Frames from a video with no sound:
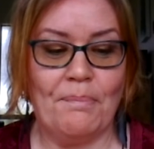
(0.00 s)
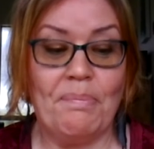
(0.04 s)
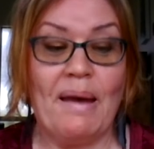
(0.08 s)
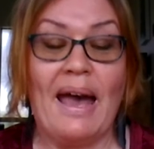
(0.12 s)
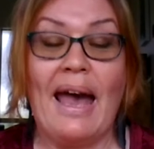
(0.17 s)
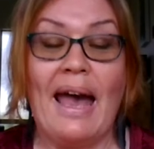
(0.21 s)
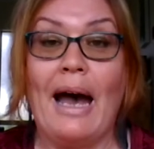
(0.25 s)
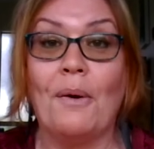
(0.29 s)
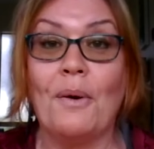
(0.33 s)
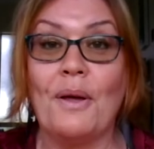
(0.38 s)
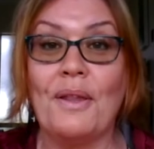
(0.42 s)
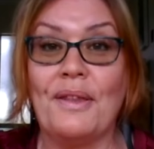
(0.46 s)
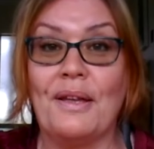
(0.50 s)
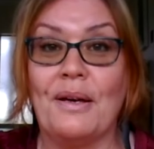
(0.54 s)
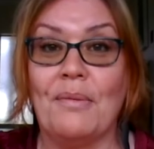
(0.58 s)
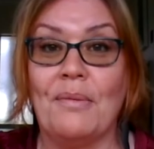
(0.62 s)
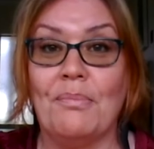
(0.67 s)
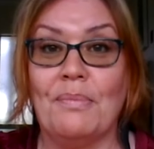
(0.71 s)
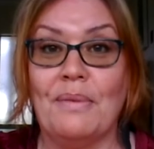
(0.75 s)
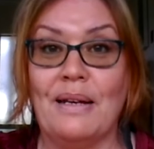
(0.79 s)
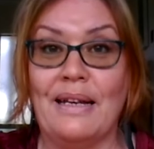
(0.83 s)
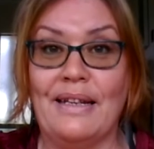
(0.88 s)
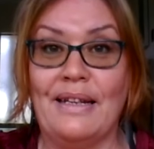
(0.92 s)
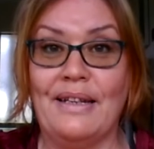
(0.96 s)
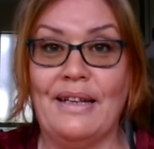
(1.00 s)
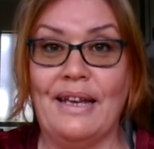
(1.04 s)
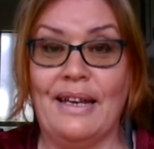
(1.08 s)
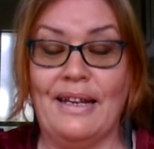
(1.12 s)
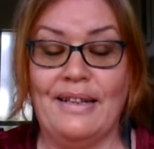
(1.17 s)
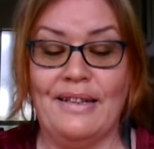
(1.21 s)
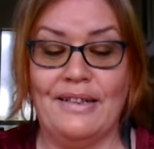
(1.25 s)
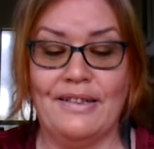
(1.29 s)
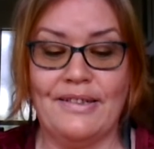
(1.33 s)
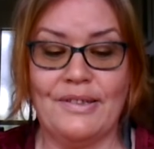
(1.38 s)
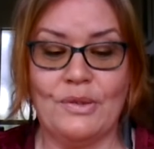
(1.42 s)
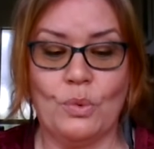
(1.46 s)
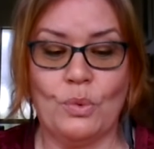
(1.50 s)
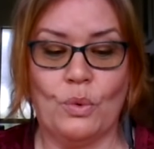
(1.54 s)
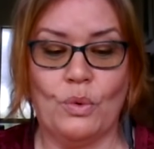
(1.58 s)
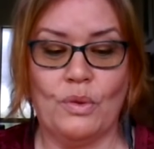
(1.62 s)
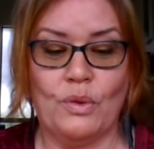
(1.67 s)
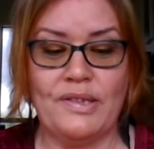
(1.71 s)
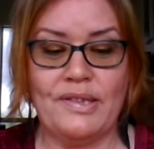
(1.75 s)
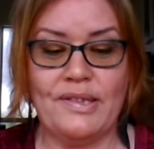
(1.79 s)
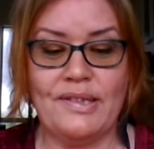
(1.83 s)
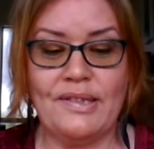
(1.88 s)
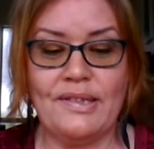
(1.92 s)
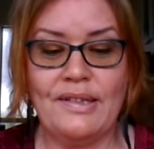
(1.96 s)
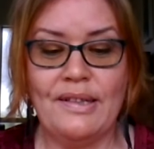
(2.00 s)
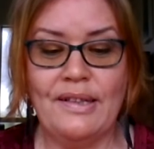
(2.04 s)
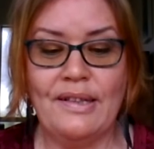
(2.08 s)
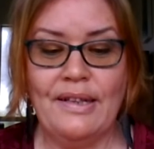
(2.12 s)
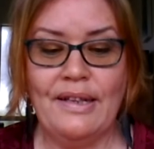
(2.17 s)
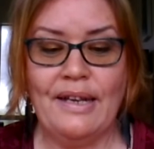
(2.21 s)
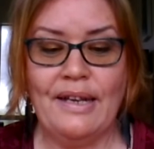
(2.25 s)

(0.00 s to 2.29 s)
power them in a source.